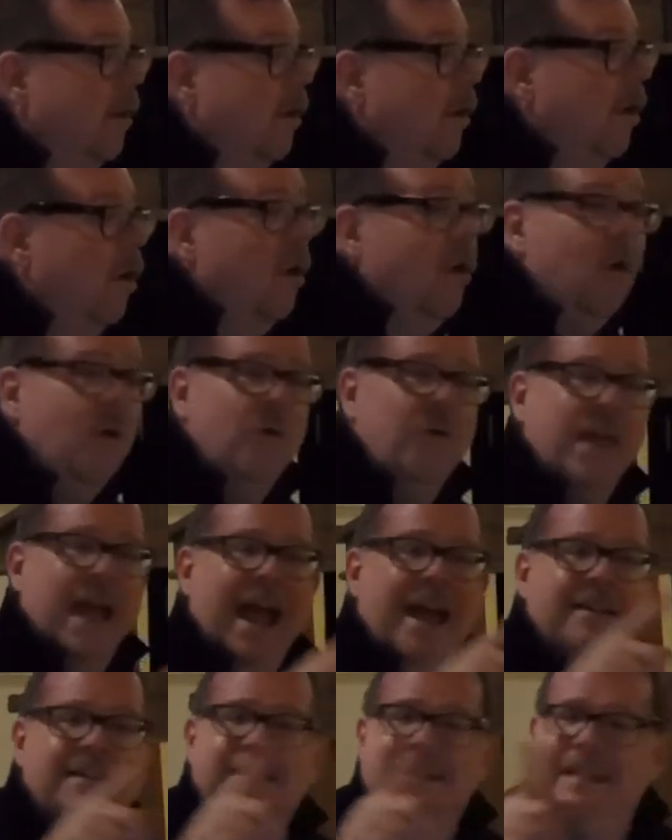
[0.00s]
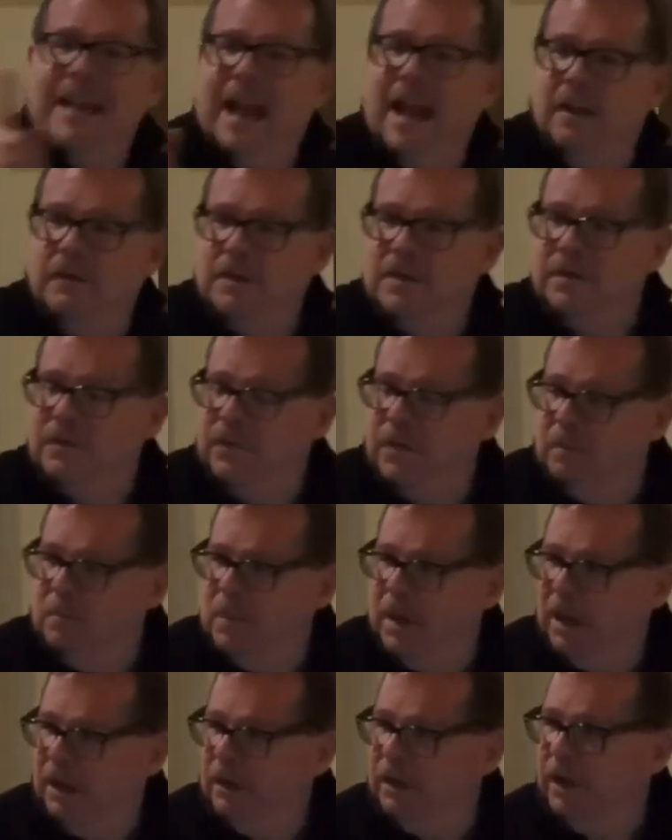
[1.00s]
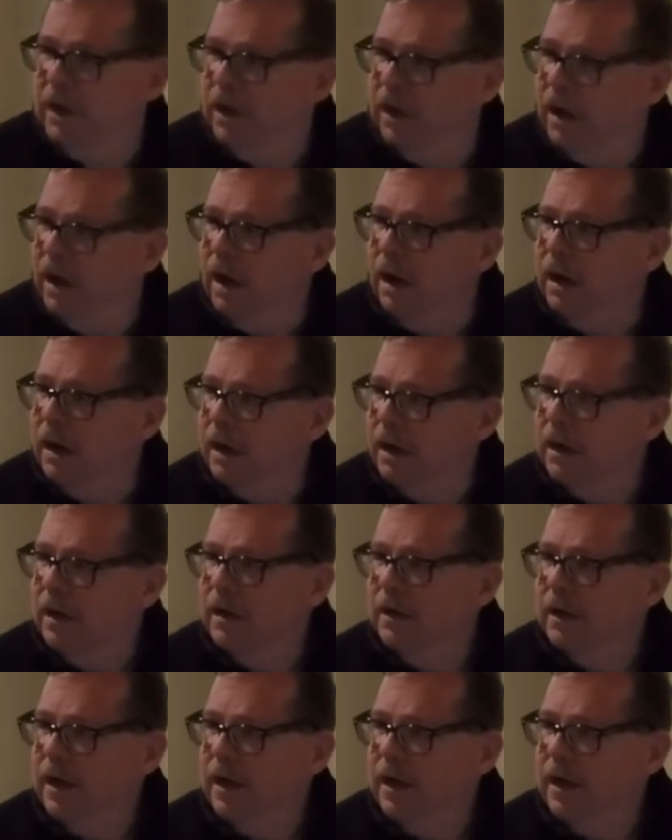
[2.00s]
Oh, that sounds familiar.